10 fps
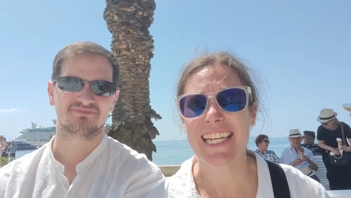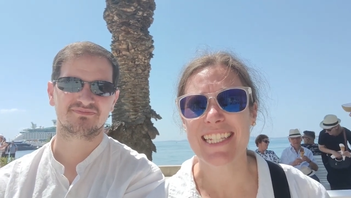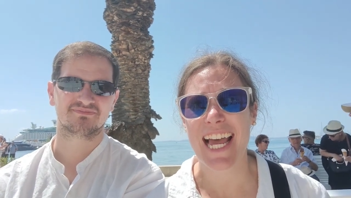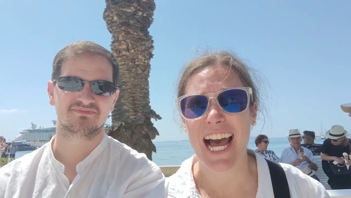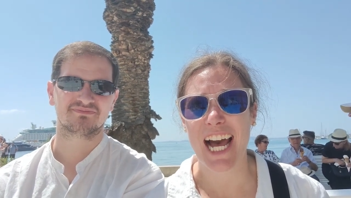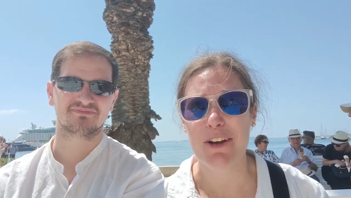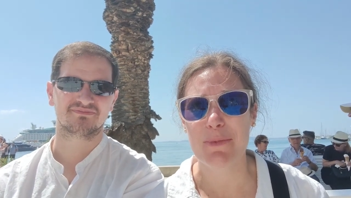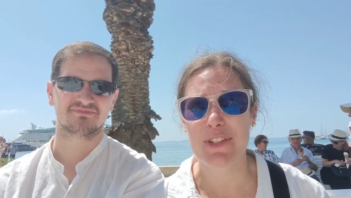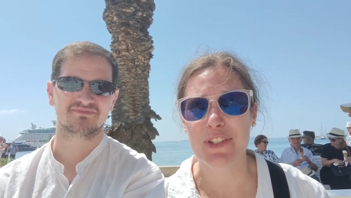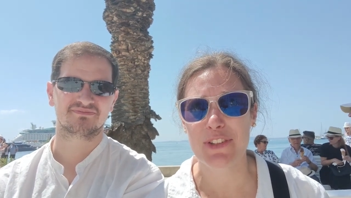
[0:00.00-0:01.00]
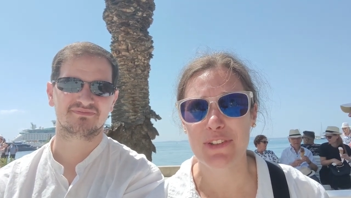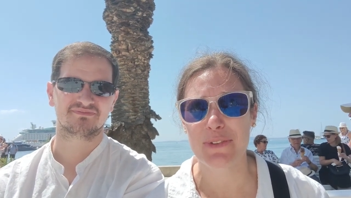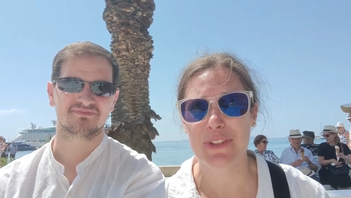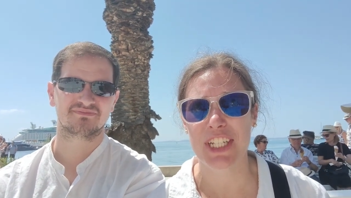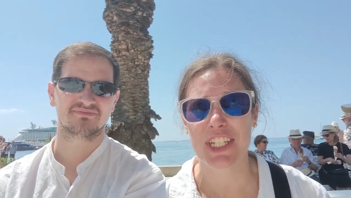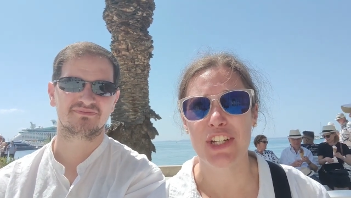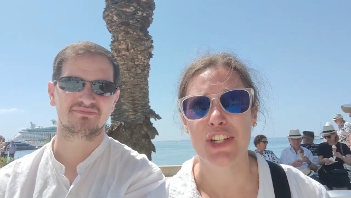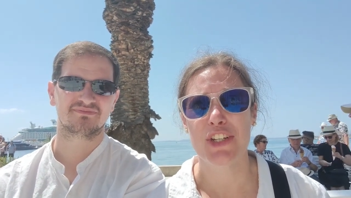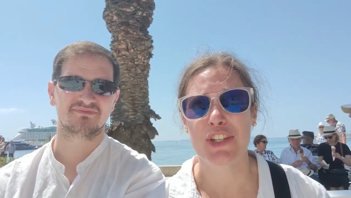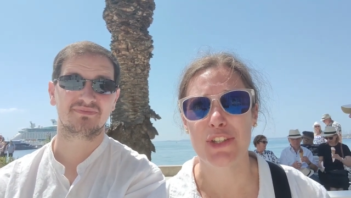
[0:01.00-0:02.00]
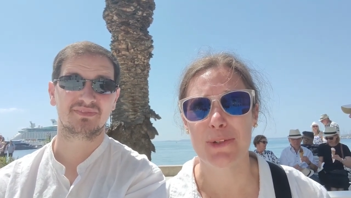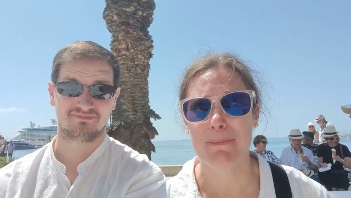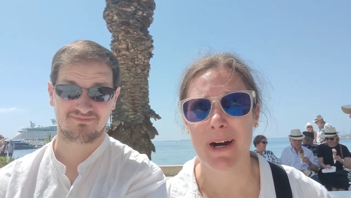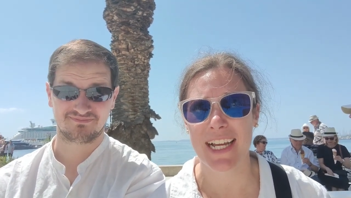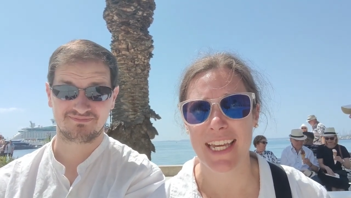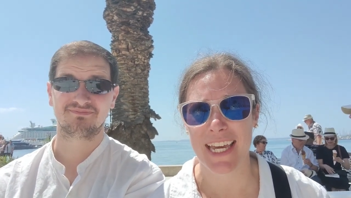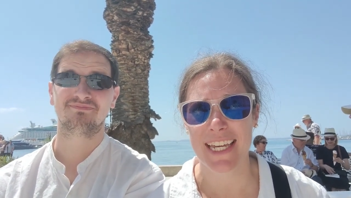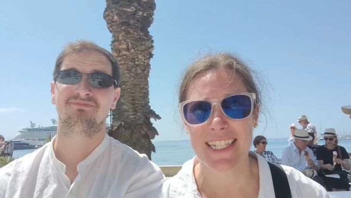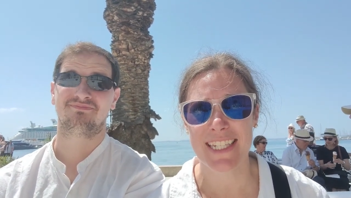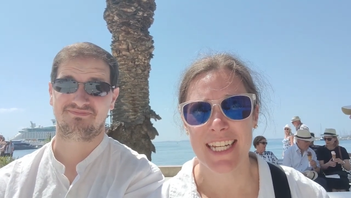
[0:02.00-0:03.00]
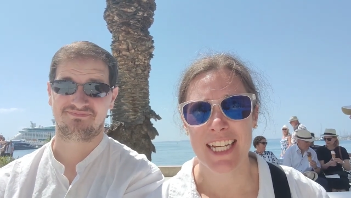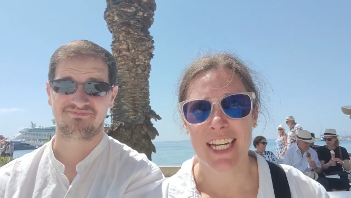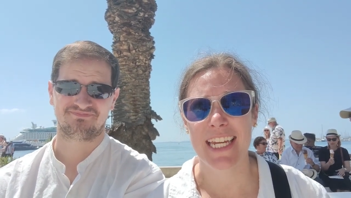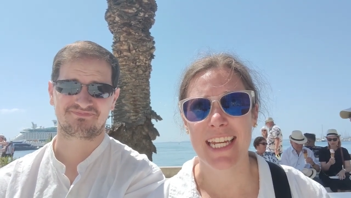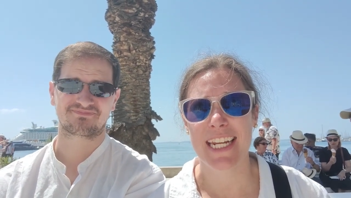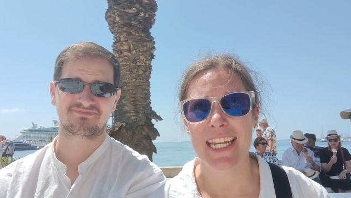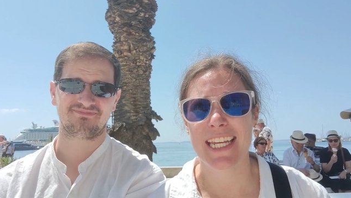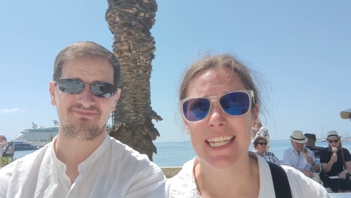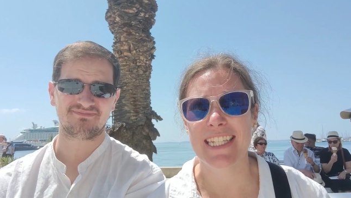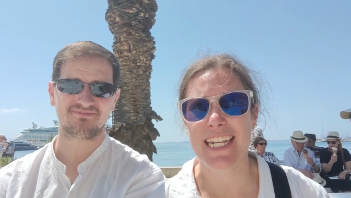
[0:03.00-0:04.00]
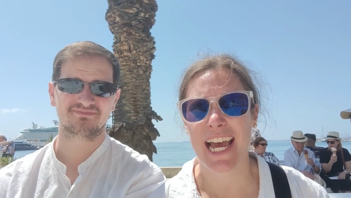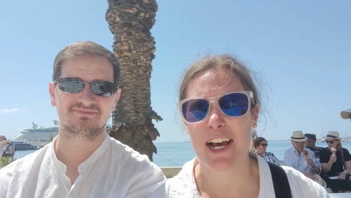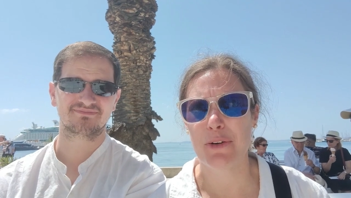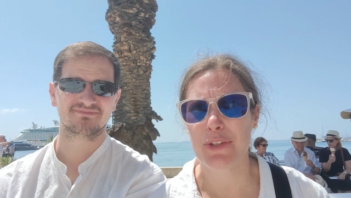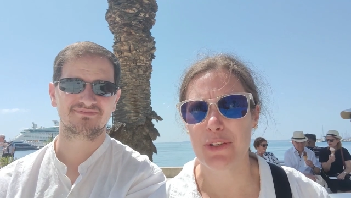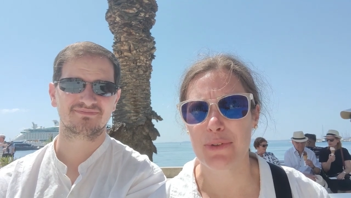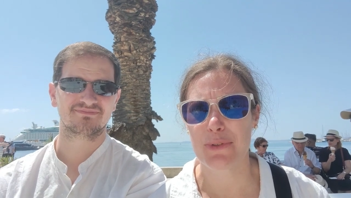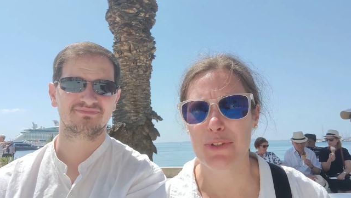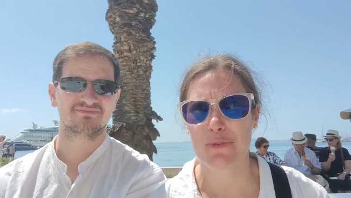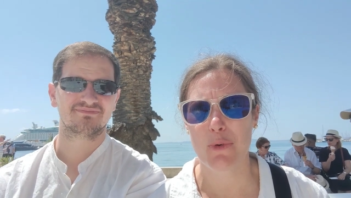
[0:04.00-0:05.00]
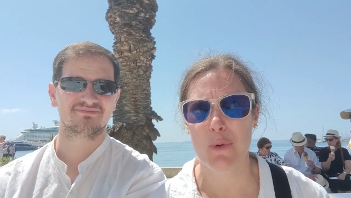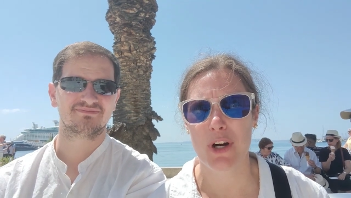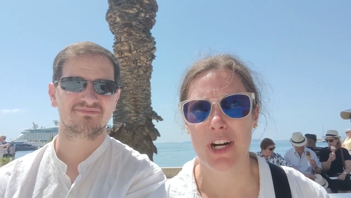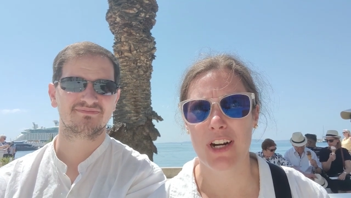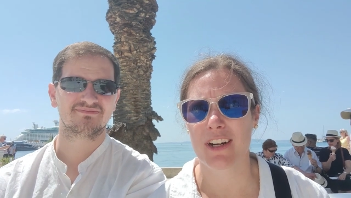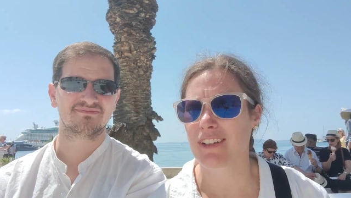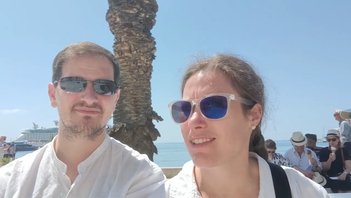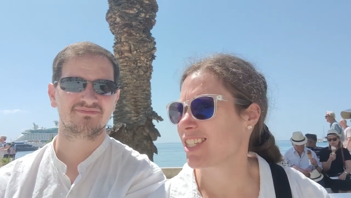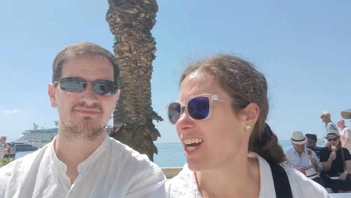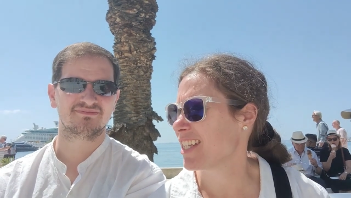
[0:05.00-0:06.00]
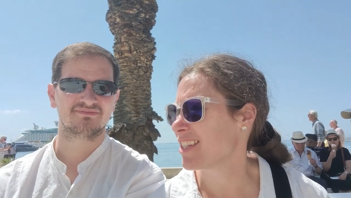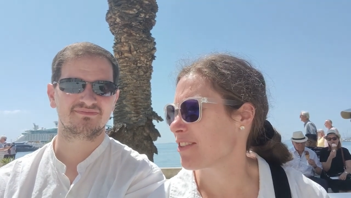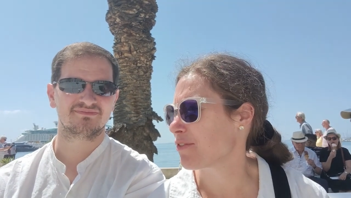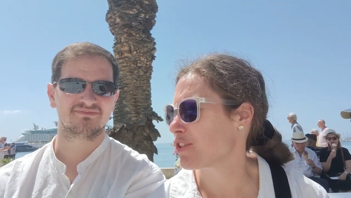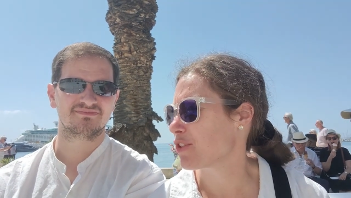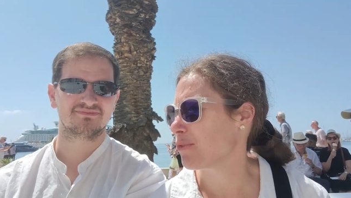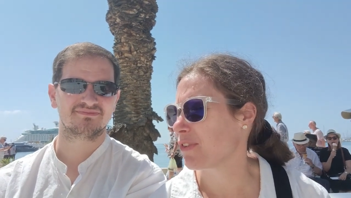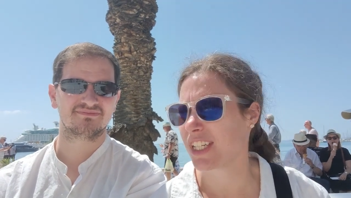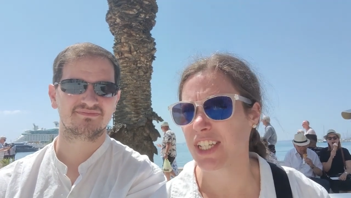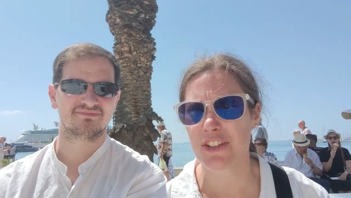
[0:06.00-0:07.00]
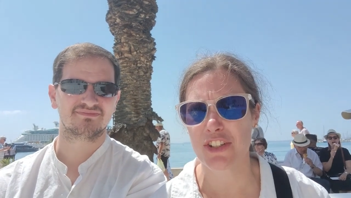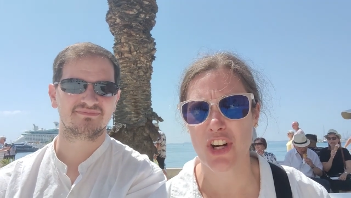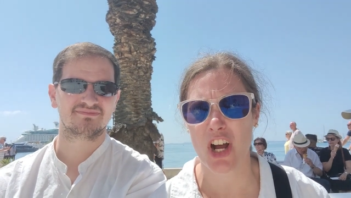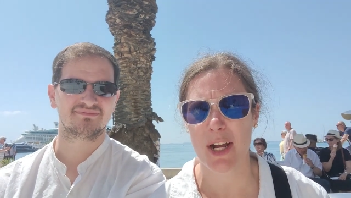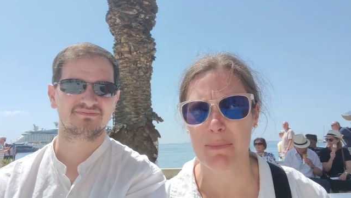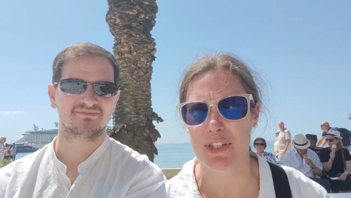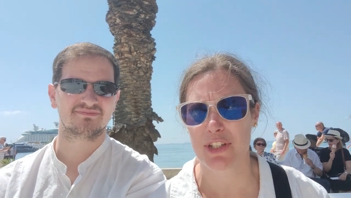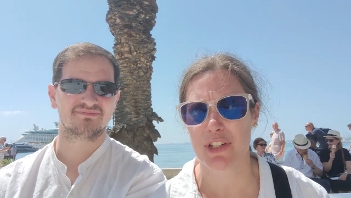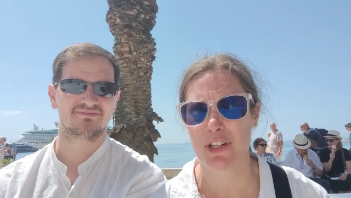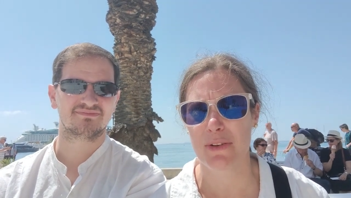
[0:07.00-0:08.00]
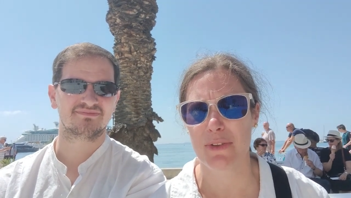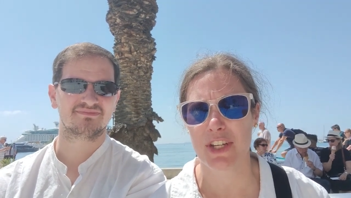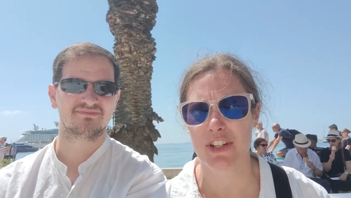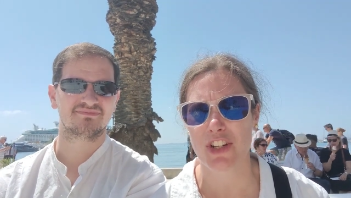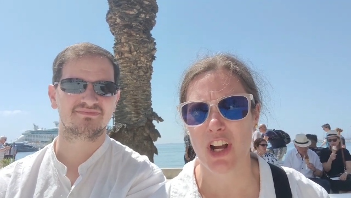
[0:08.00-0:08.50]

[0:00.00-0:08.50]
Speaker 1: is absolutely humongous. It is now used for tons of souvenir shops and clothing